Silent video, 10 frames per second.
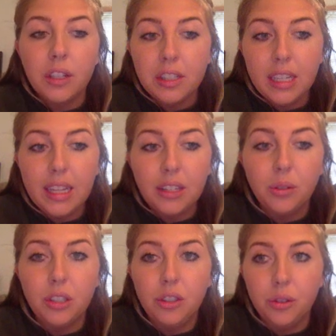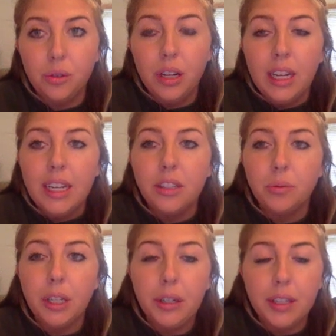thing that you could do is
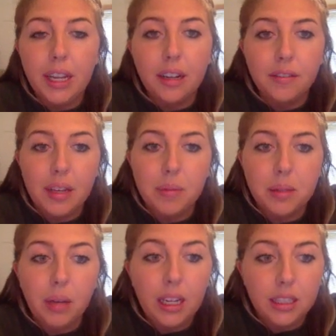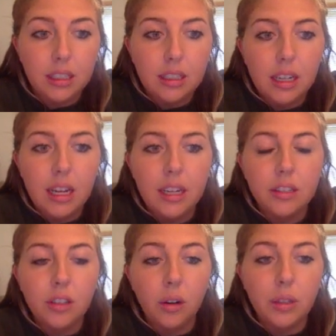recreate a famous painting.
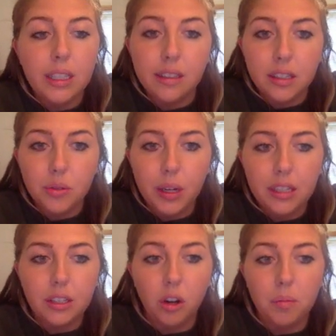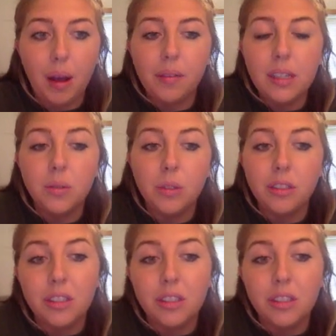So the easiest way to go about this would